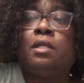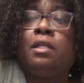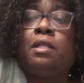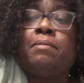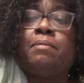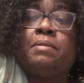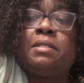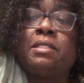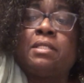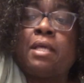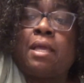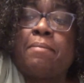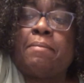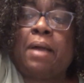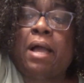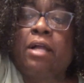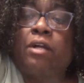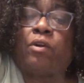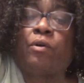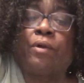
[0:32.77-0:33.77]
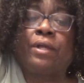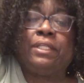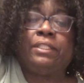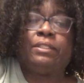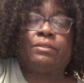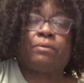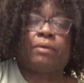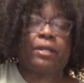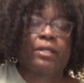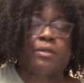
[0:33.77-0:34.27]
Let me say my
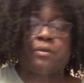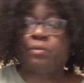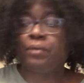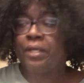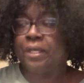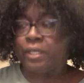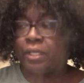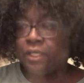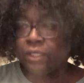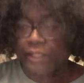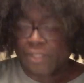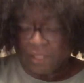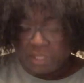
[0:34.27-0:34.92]
grace right quick.